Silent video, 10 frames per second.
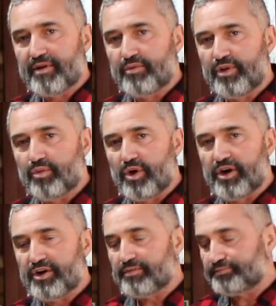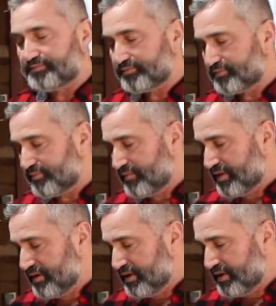with water,
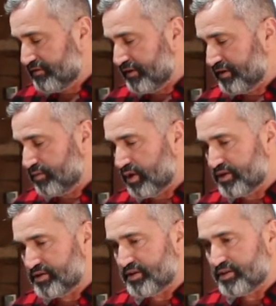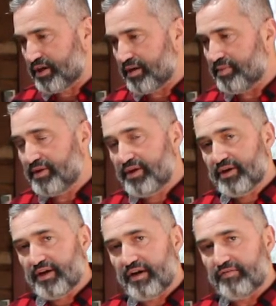filling the water to the top.
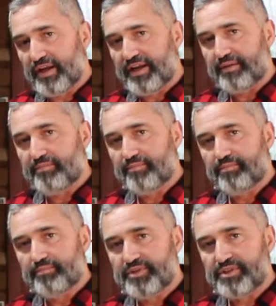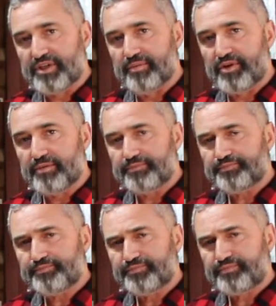I've let it simmer
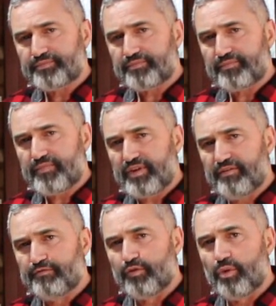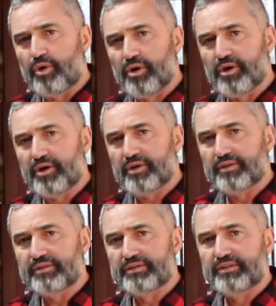for
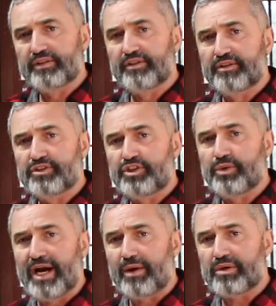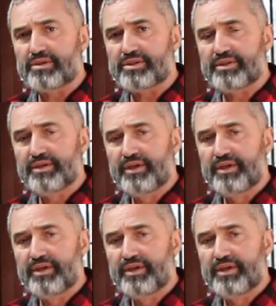2 hours